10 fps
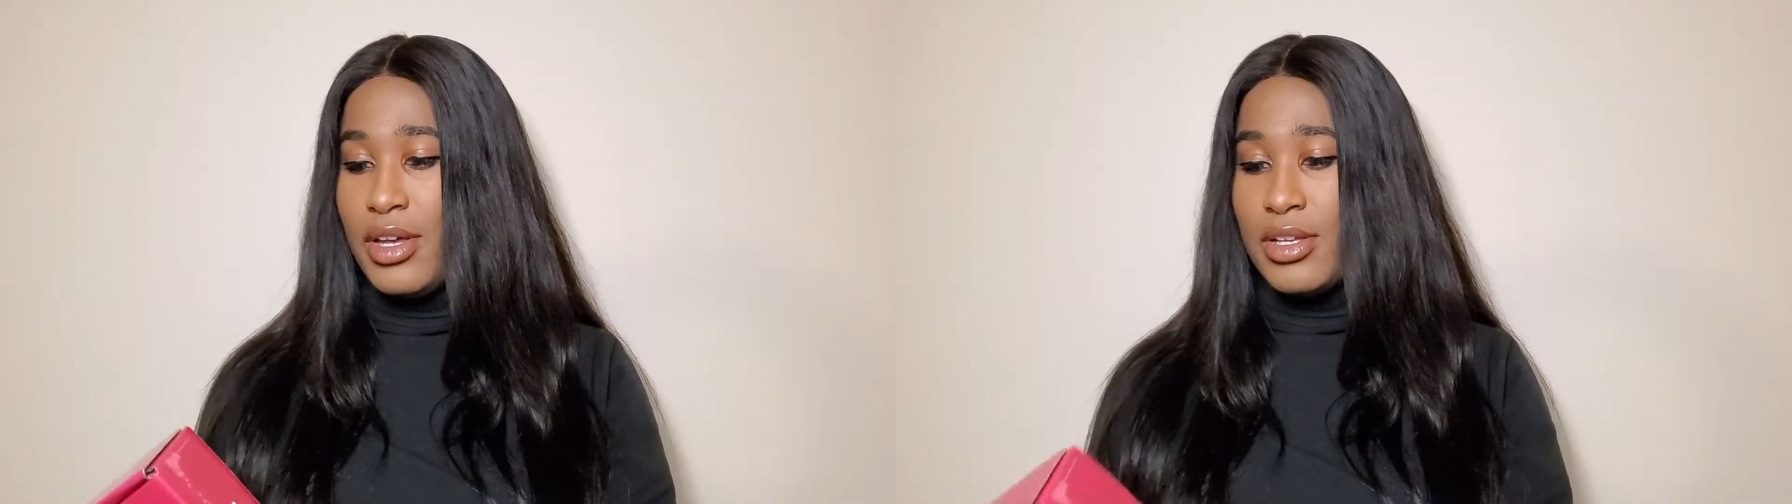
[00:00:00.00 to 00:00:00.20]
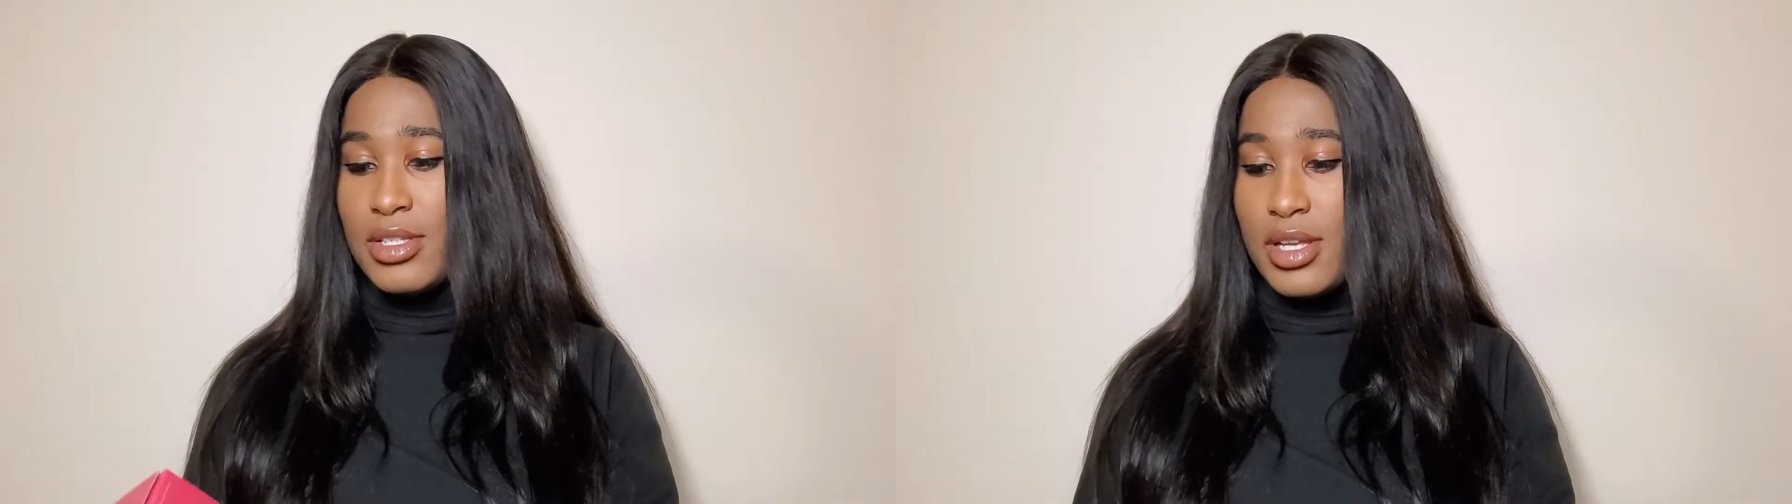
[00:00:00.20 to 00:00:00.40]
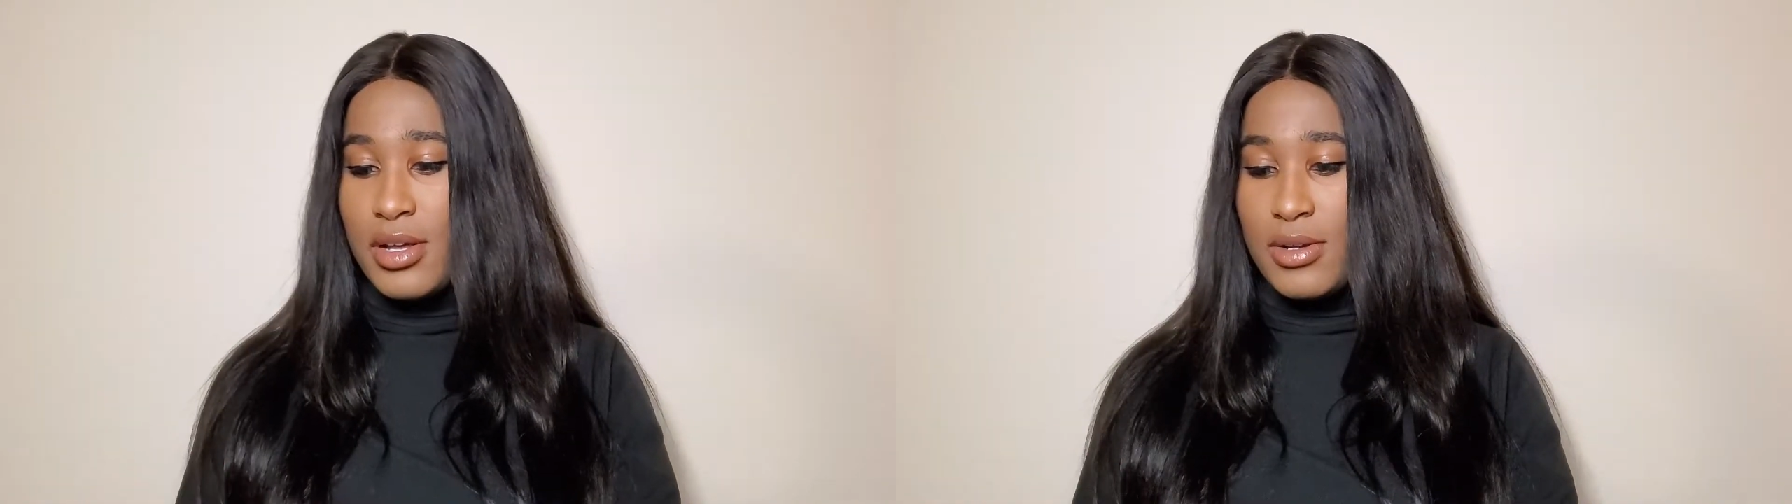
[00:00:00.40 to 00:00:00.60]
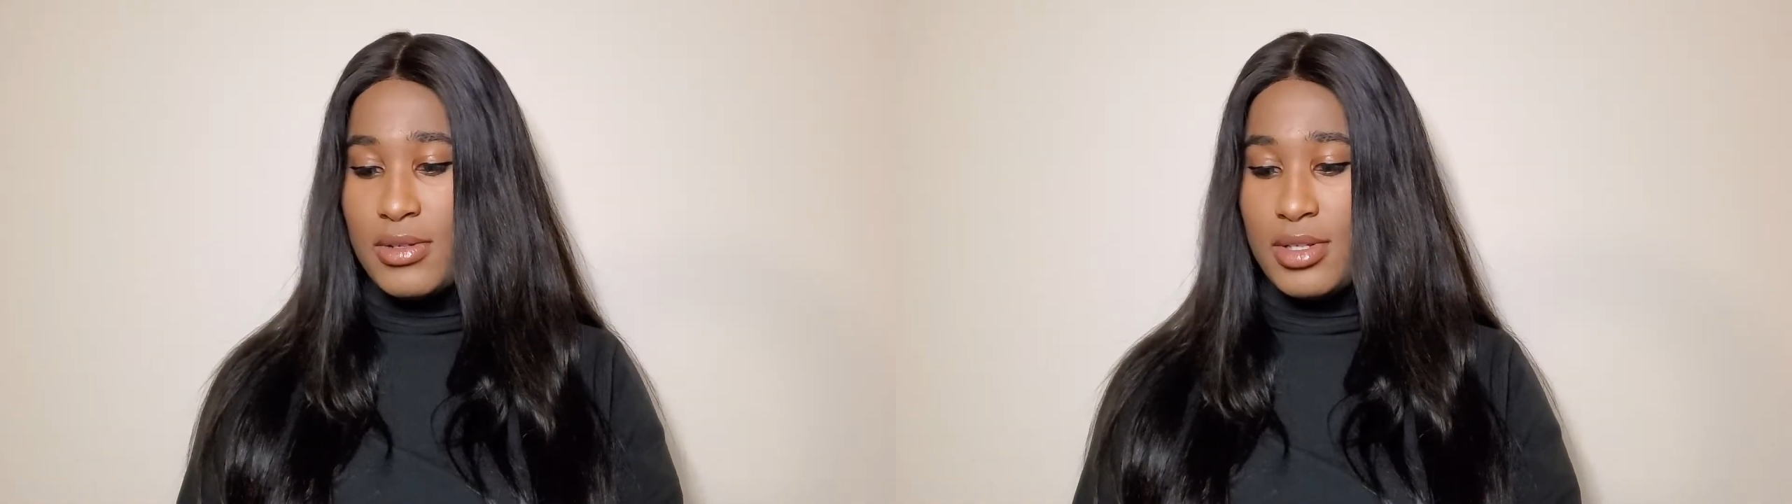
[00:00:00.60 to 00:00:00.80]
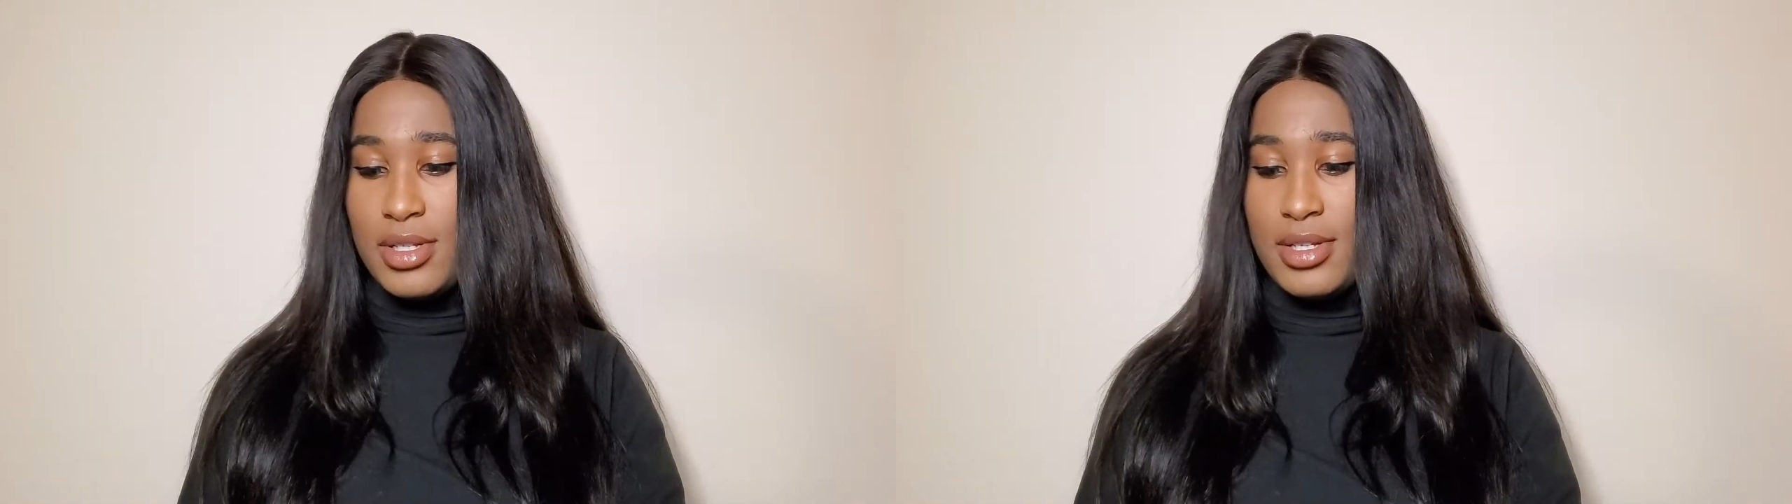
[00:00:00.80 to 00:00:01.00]

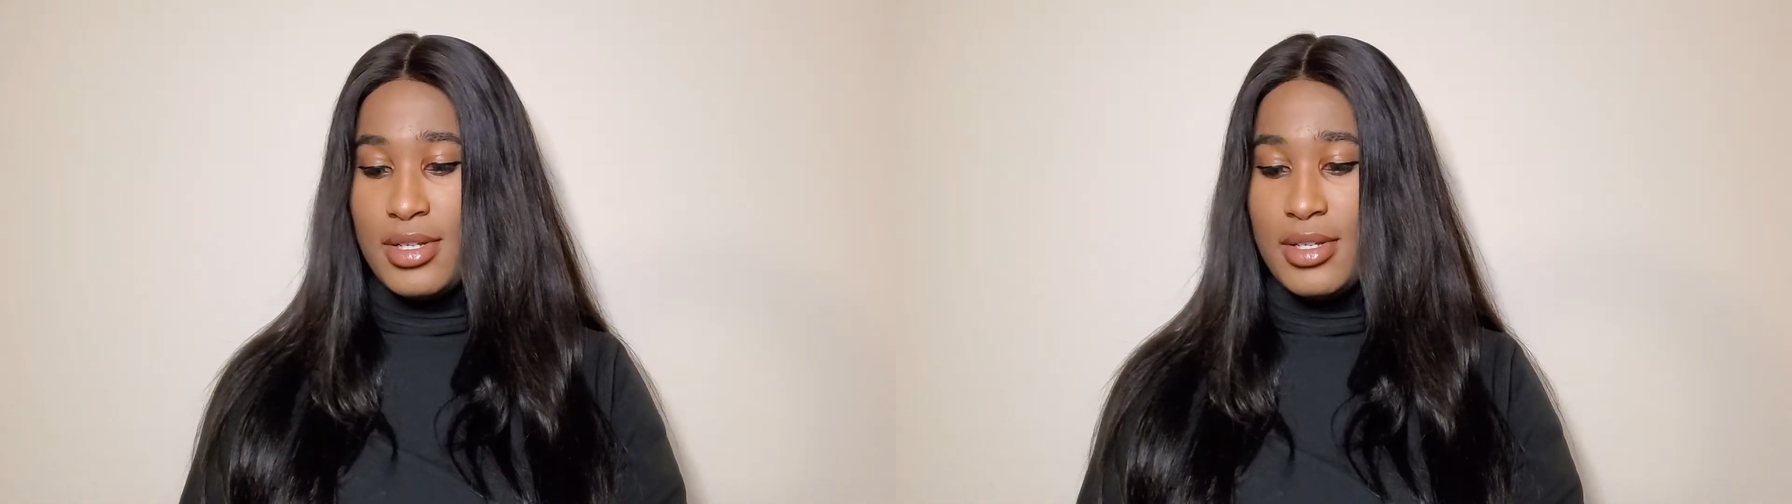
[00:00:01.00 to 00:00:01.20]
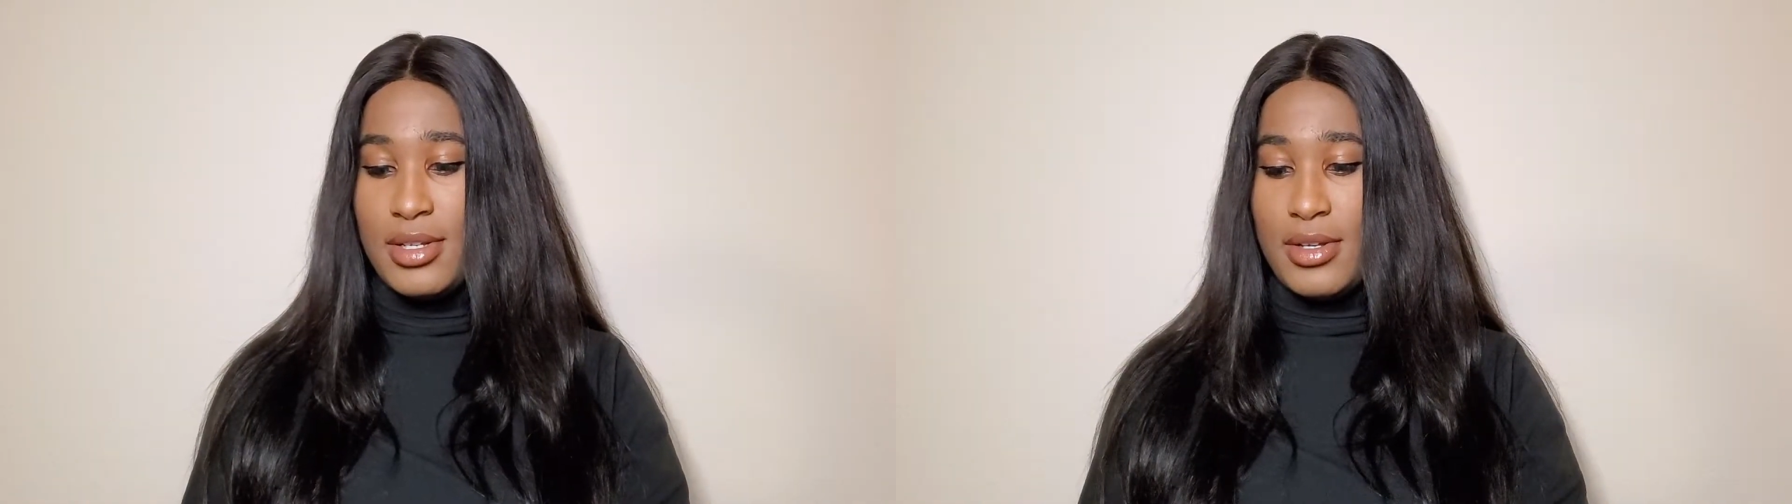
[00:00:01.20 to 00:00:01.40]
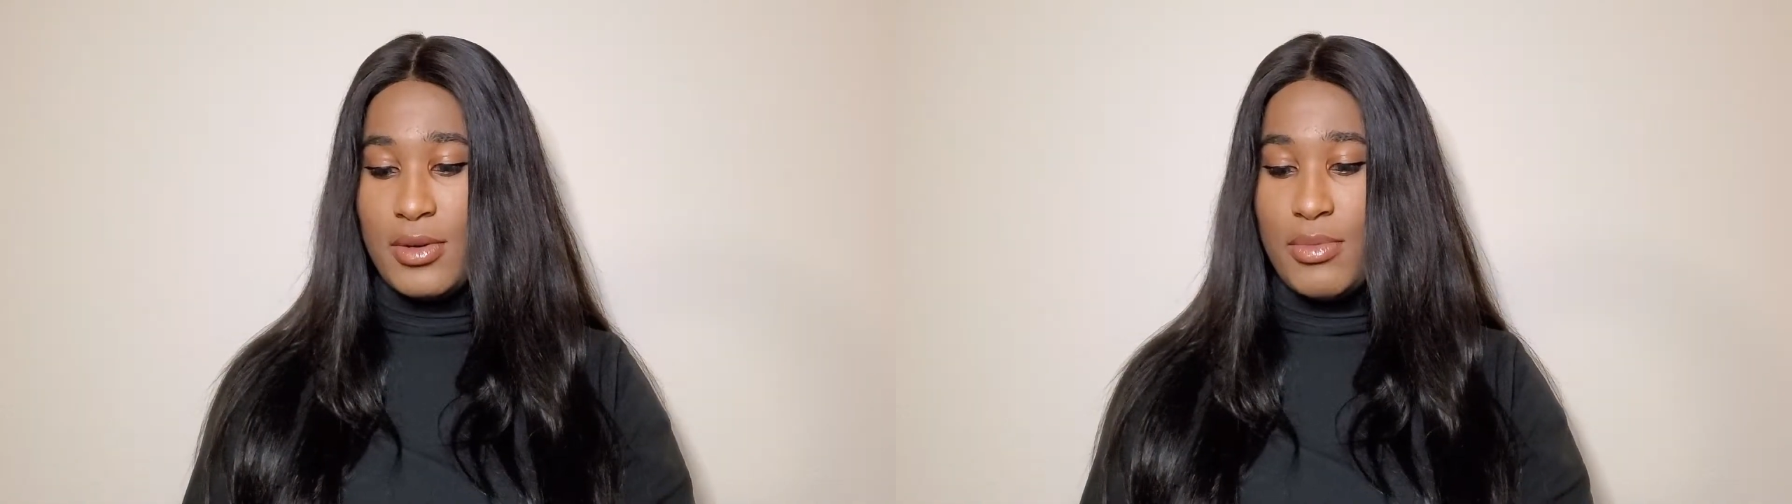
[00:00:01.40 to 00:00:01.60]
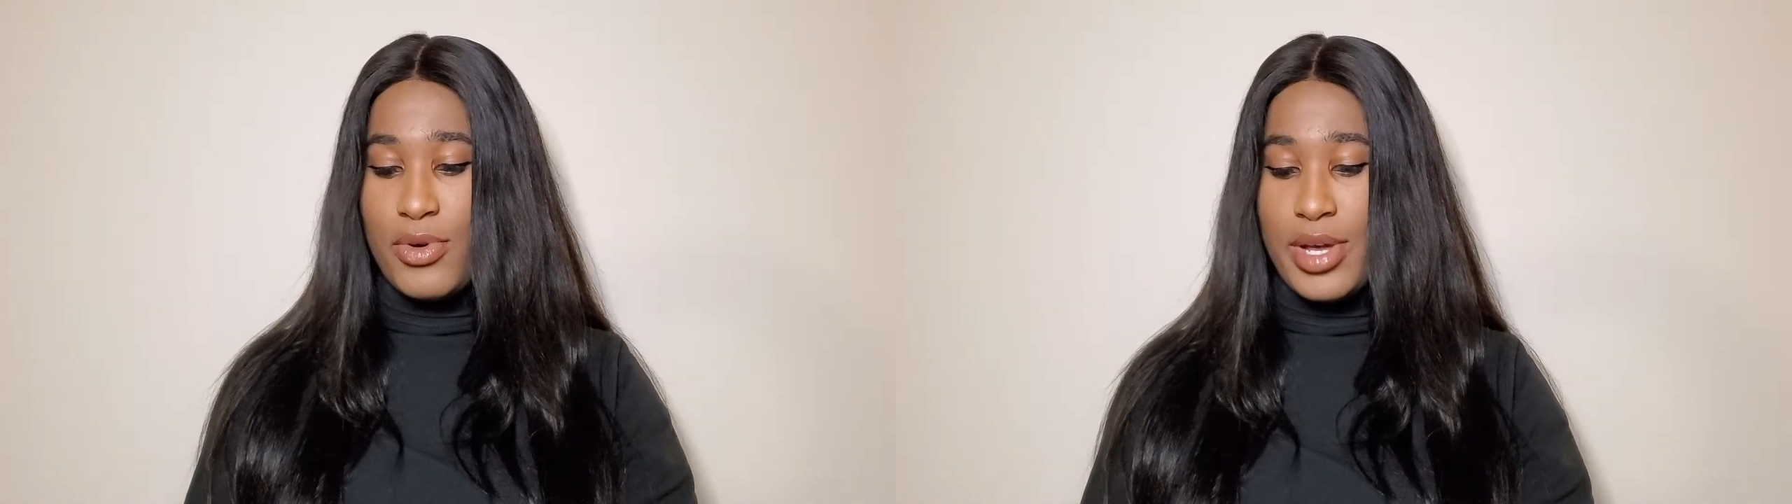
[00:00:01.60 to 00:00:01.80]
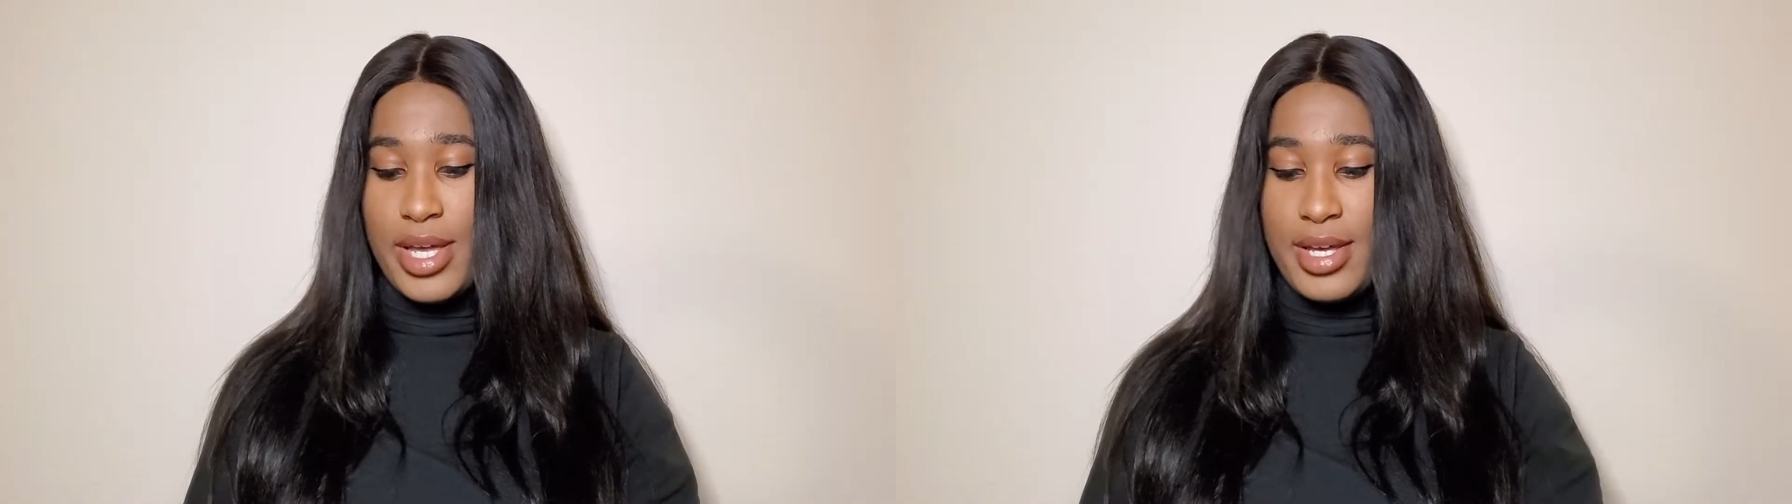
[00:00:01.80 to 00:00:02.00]
So, oh
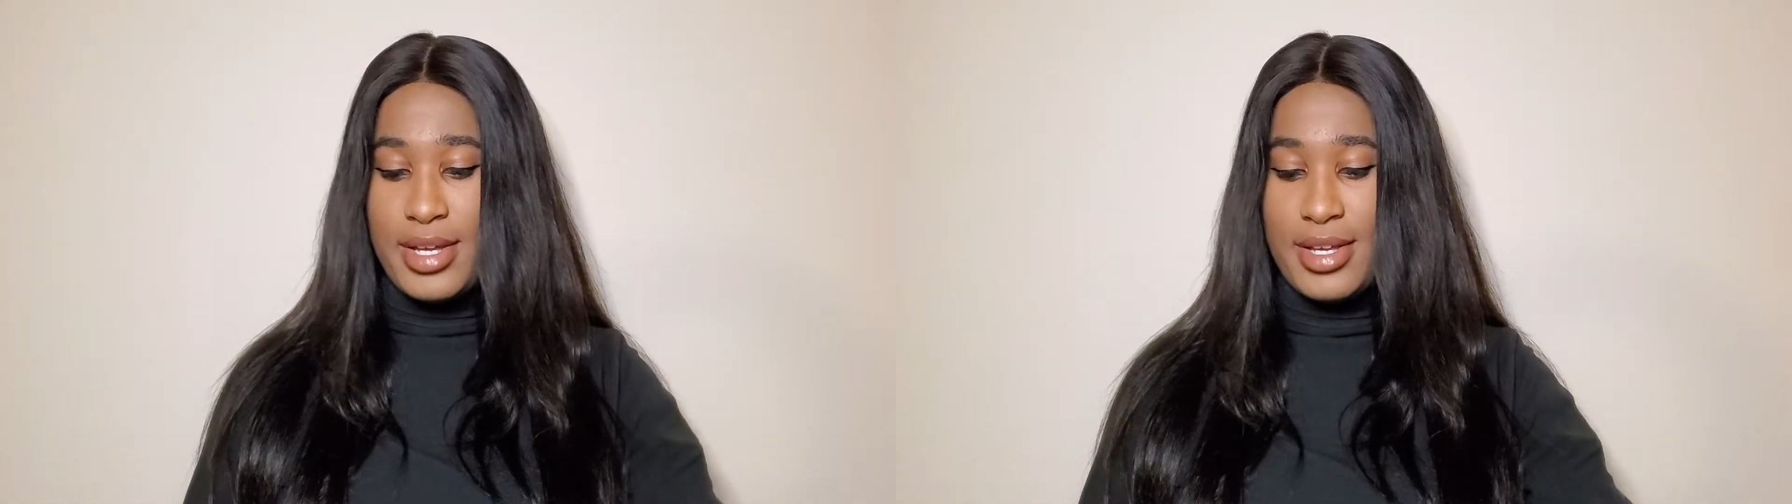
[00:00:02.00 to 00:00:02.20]
boy,